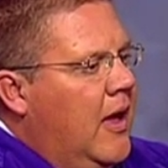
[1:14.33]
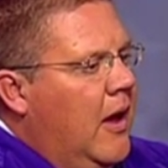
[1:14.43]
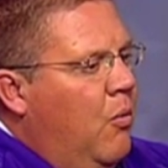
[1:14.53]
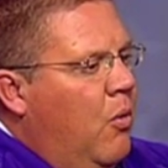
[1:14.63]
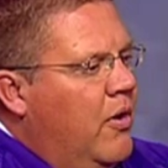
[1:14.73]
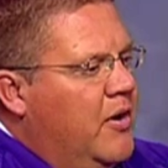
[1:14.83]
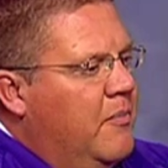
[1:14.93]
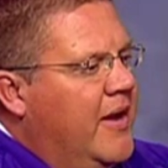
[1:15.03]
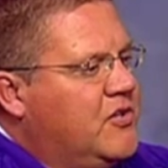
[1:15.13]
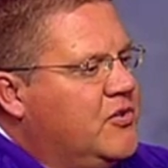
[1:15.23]
I wanted
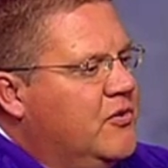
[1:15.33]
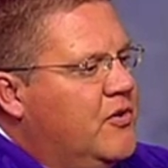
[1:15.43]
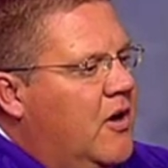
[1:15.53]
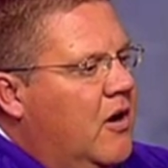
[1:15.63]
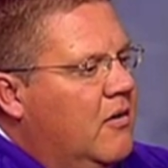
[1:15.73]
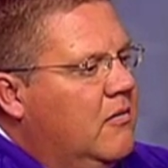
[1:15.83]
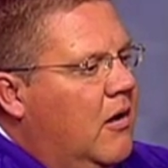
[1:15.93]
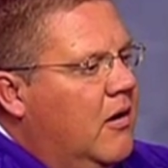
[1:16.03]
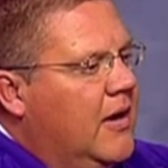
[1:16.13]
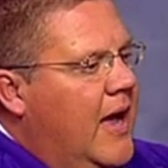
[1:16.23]
to make sure that
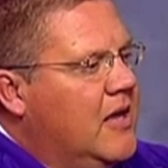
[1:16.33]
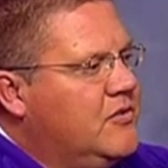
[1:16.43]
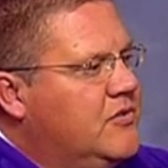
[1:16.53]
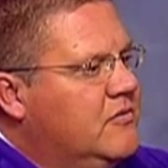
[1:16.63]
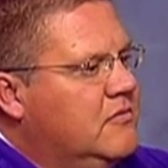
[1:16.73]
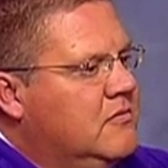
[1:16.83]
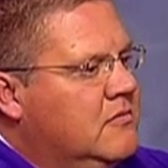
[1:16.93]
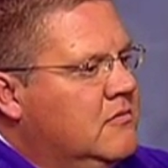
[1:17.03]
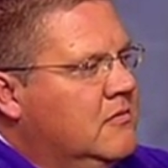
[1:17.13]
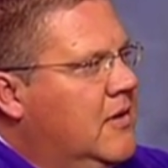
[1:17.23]
our guys
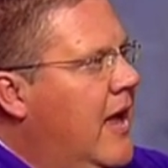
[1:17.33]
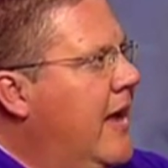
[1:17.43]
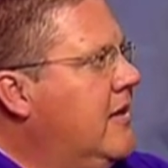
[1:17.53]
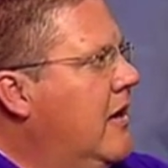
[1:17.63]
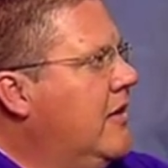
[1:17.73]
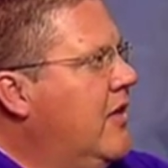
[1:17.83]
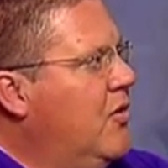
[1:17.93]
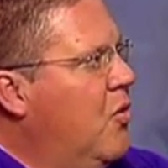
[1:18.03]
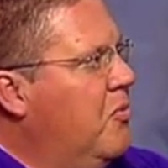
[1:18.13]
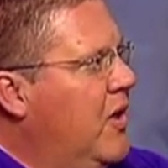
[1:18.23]
acted like
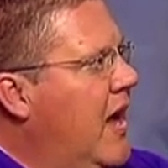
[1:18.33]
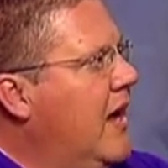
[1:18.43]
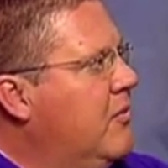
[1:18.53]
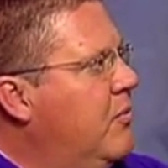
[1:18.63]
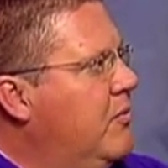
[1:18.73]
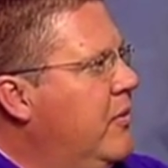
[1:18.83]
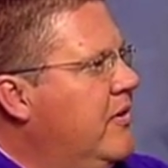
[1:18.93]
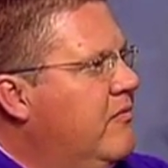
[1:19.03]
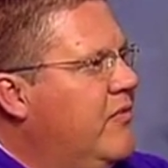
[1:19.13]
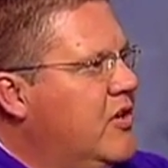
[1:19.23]
they normally act when
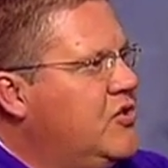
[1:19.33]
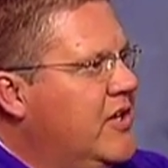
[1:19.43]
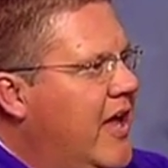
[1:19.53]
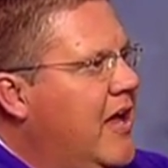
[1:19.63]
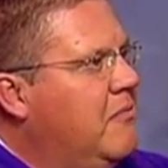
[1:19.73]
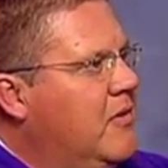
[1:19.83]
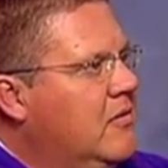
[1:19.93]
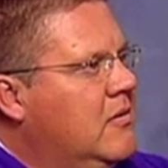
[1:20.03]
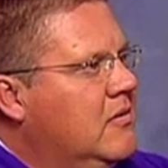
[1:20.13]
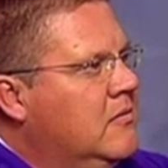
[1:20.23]
we finish a game,
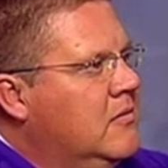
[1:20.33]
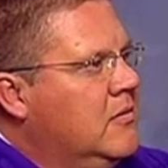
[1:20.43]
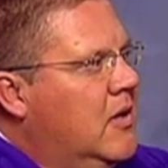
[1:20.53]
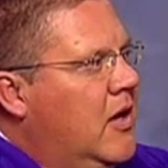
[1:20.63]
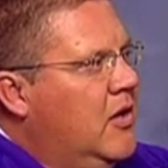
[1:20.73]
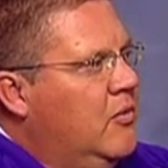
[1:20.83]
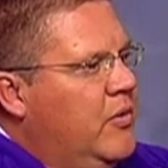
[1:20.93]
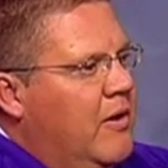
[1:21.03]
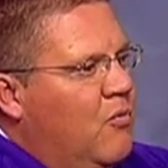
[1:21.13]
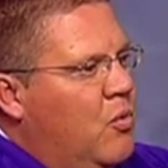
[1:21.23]
that
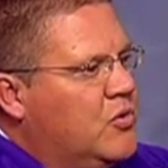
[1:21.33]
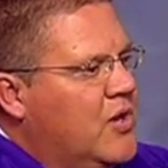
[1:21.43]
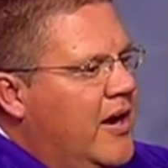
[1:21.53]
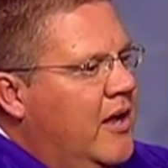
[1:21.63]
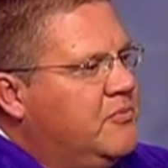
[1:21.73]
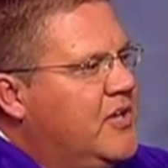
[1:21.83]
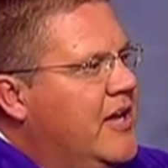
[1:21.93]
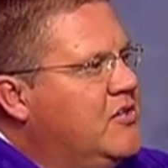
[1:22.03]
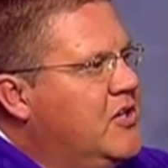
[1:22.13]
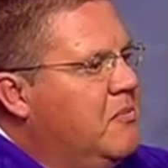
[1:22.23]
we never want to try to
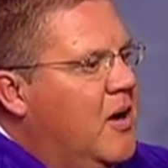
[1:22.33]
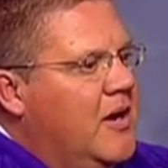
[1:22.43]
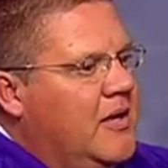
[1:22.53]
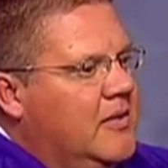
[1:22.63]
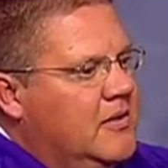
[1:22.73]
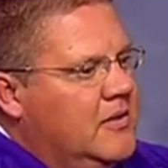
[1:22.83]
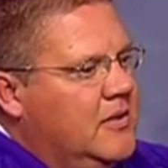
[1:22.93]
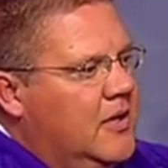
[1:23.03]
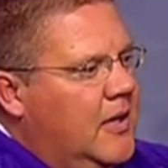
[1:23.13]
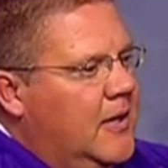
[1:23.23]
upstage anybody, and
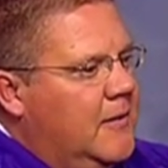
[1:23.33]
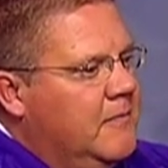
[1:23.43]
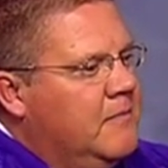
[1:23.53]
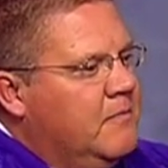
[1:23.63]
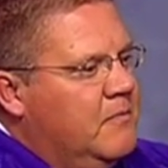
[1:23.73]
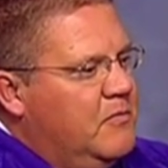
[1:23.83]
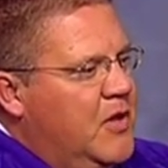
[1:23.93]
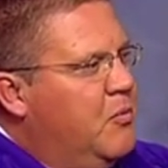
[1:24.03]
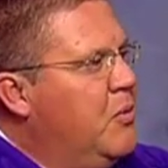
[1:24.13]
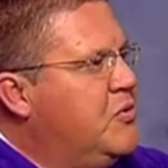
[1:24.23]

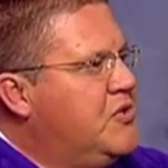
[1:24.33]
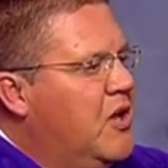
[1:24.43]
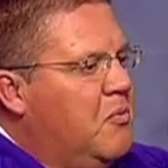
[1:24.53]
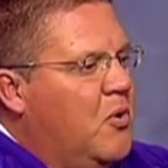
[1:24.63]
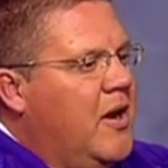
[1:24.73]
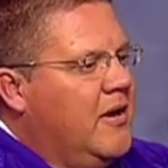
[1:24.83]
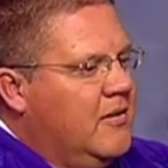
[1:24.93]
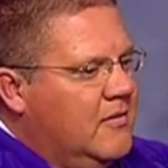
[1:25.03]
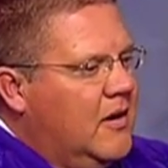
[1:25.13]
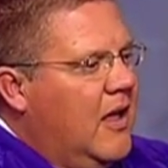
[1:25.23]
then we would celebrate.
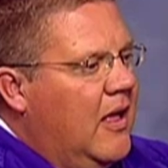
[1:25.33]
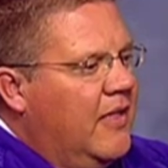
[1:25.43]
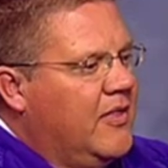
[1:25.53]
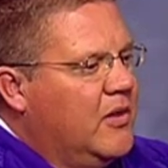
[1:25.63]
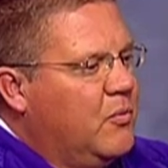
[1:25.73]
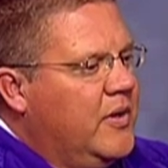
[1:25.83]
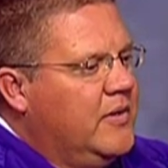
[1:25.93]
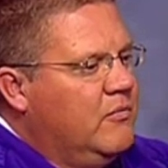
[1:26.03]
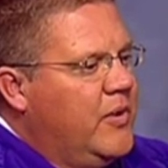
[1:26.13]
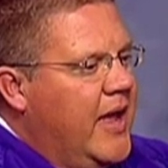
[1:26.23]
And I think we
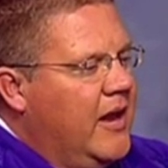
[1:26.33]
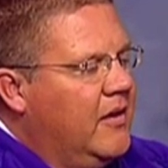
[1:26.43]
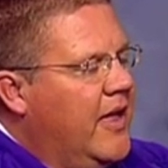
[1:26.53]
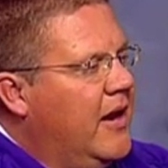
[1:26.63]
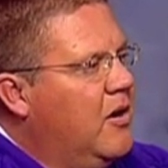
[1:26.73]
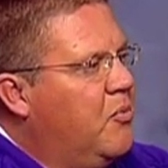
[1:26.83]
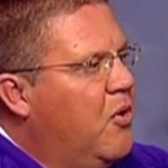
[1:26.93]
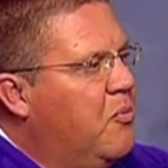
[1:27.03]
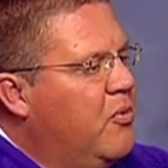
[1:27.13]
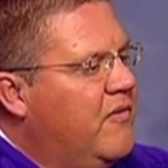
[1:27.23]
handled that in an
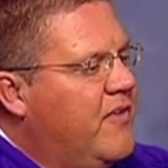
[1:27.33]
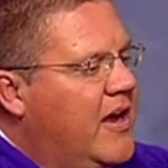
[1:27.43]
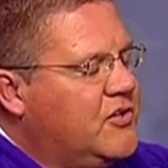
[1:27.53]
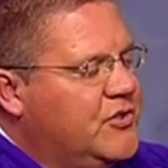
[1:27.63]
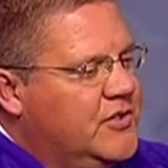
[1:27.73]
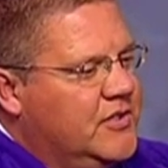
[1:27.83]
appropriate fashion.